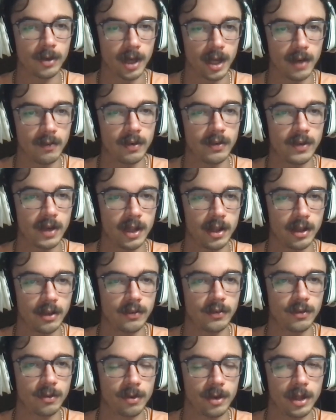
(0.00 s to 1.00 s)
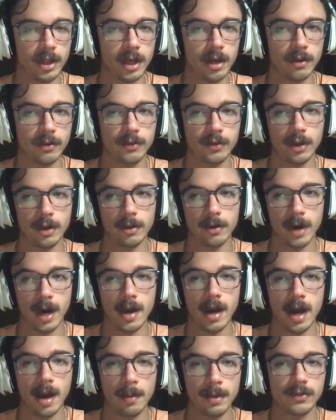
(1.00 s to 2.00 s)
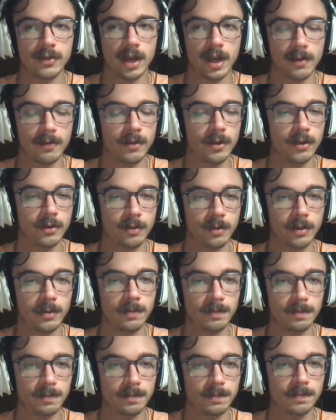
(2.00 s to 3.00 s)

Also, kind of a telling story there. So I'm excited for this one.